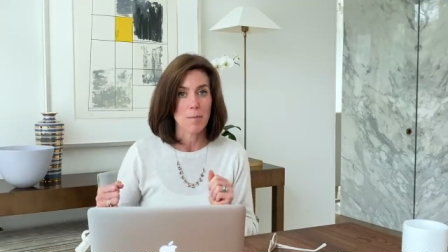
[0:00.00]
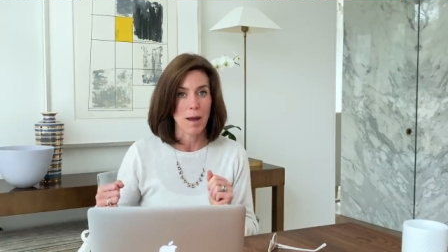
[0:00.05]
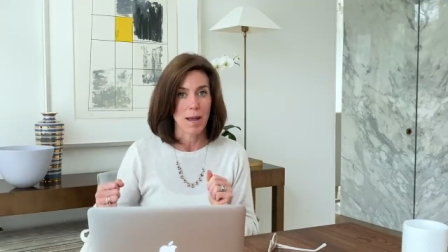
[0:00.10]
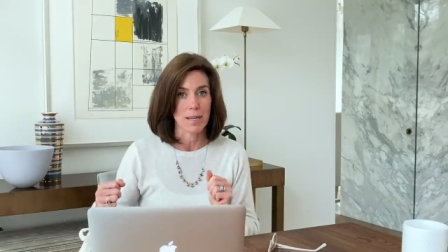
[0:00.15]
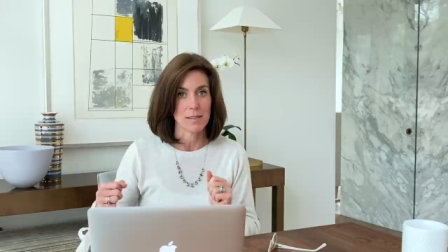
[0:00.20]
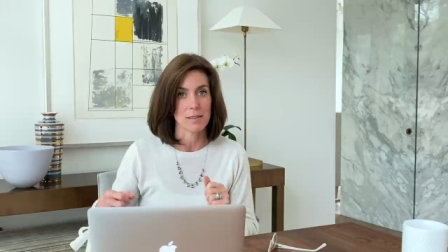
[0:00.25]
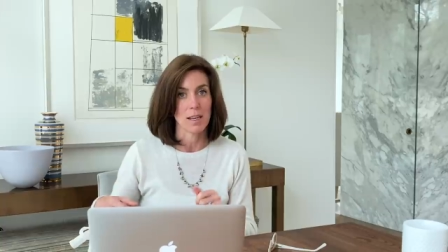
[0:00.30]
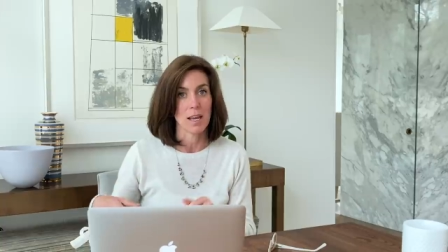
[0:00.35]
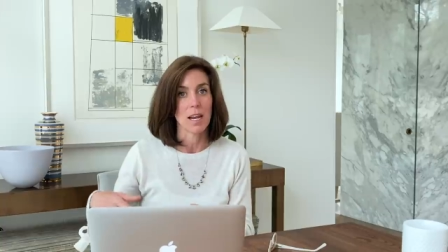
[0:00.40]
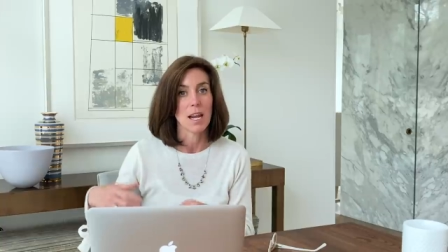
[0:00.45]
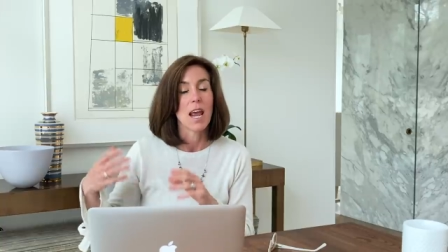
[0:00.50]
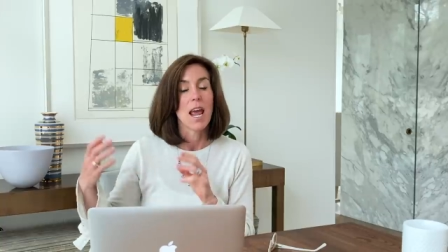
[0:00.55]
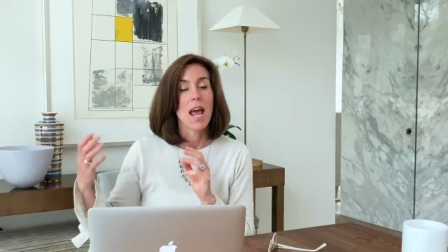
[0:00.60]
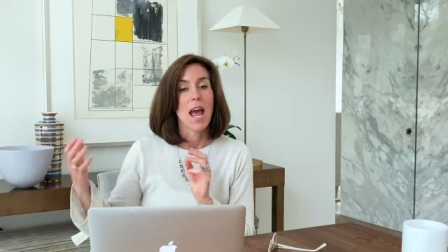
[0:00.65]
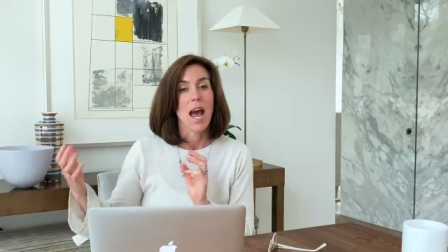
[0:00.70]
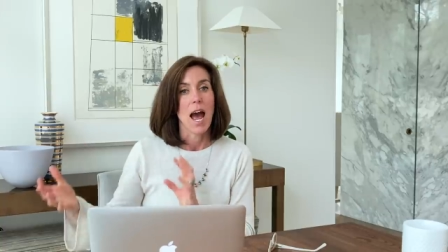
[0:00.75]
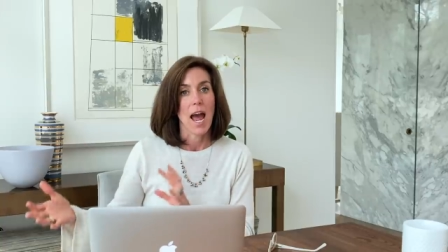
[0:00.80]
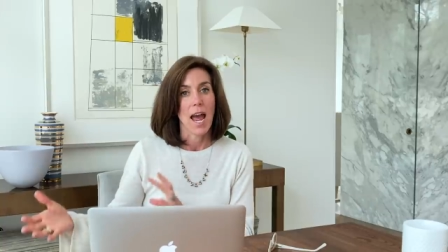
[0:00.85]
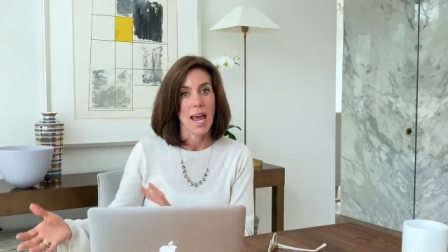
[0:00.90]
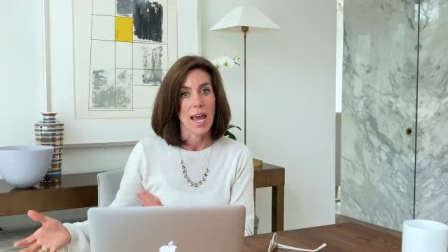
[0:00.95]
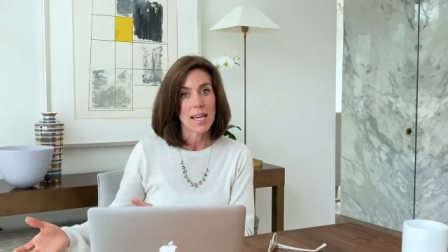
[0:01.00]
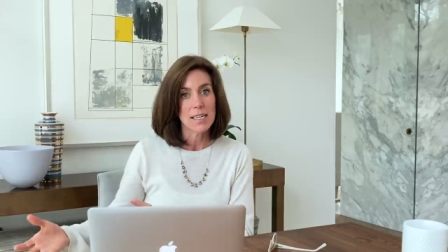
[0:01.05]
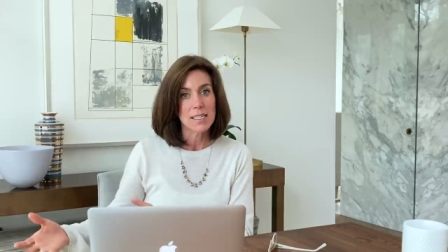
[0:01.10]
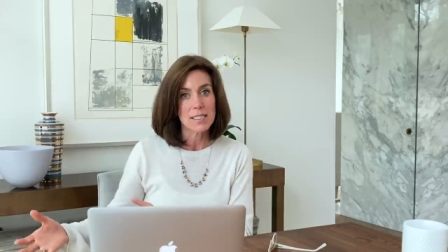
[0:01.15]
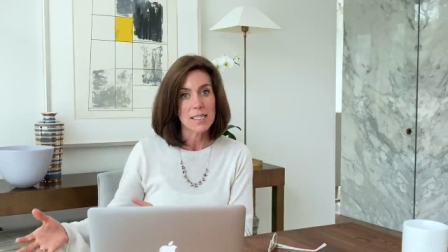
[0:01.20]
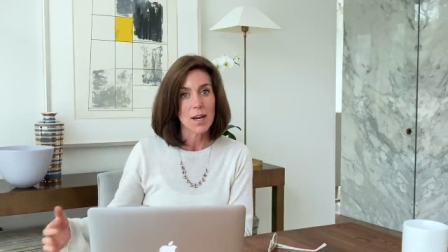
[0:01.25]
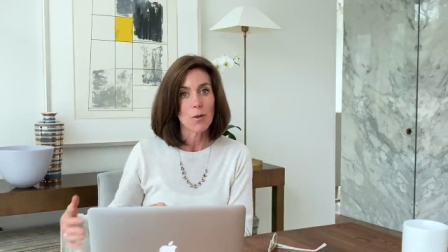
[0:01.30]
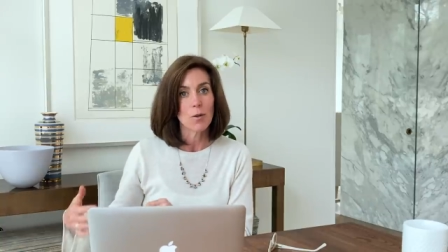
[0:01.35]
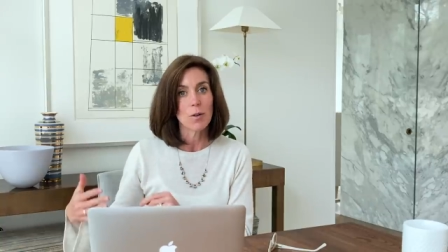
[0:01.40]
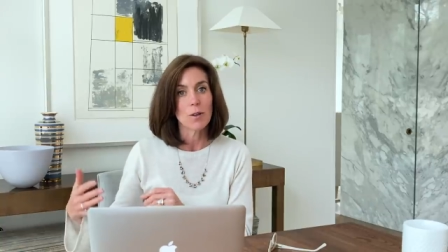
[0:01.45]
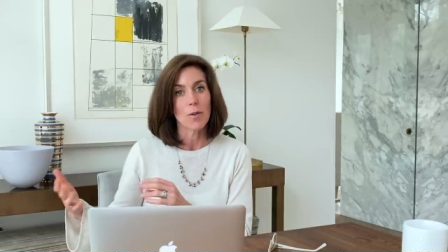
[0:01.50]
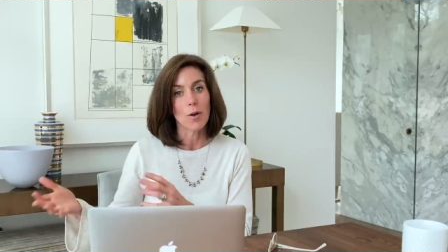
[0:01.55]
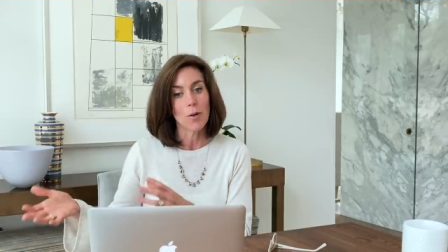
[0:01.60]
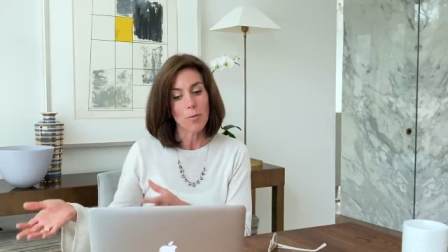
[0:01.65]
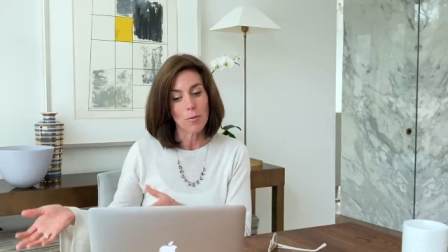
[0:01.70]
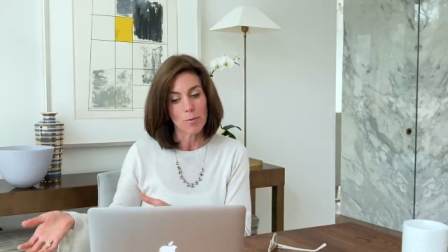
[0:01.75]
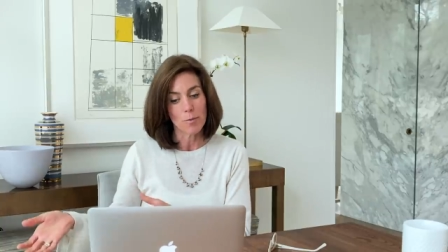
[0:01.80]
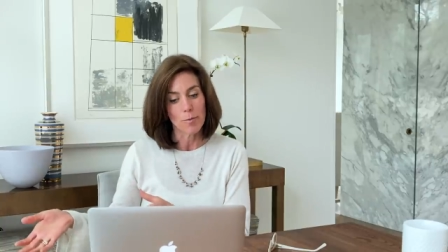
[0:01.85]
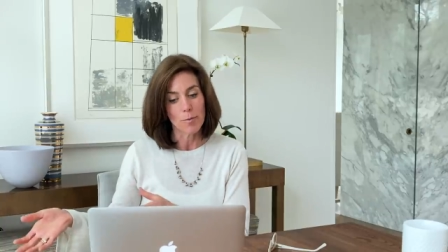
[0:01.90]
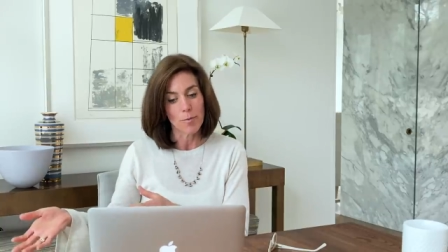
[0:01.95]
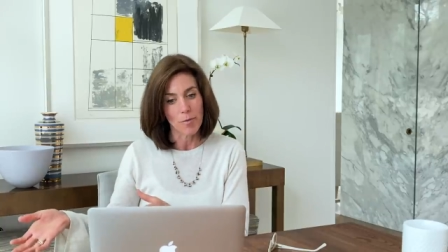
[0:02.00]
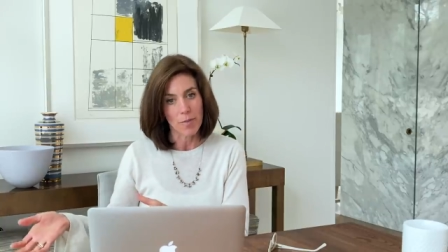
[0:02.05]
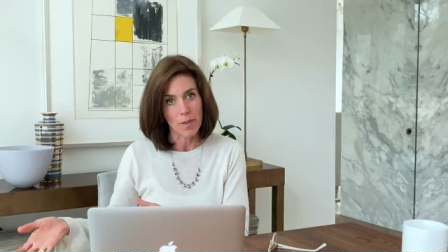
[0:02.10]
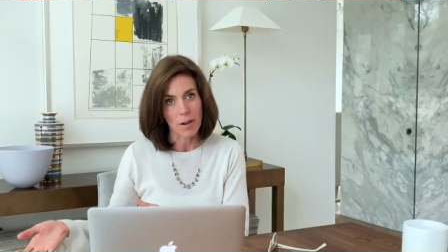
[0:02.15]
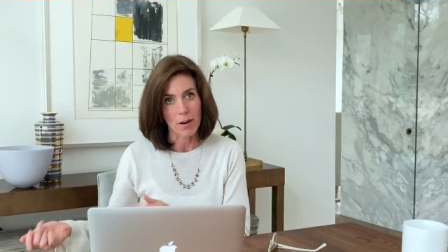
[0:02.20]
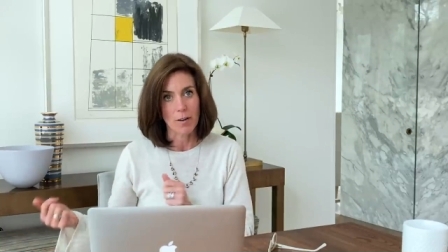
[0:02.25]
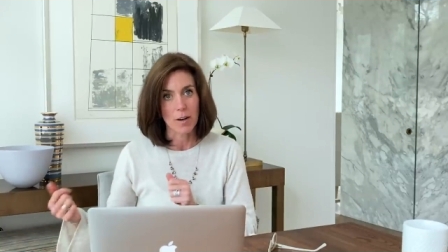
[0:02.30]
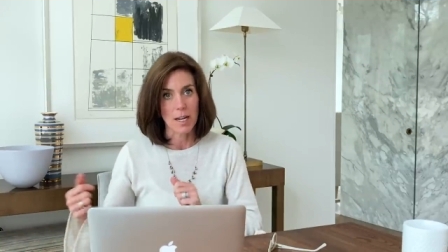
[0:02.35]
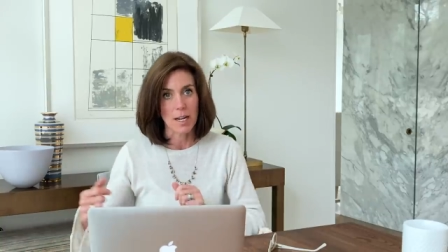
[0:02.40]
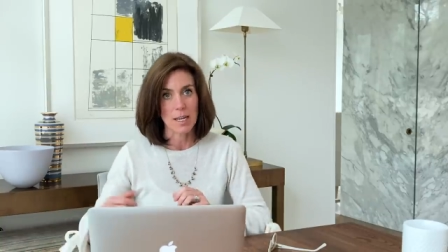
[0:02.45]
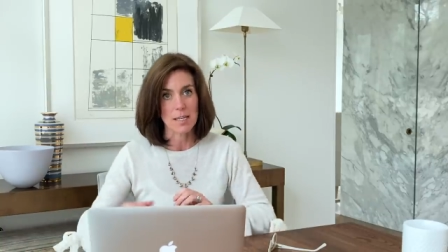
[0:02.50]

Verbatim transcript: basket. A hand towel, oh, there it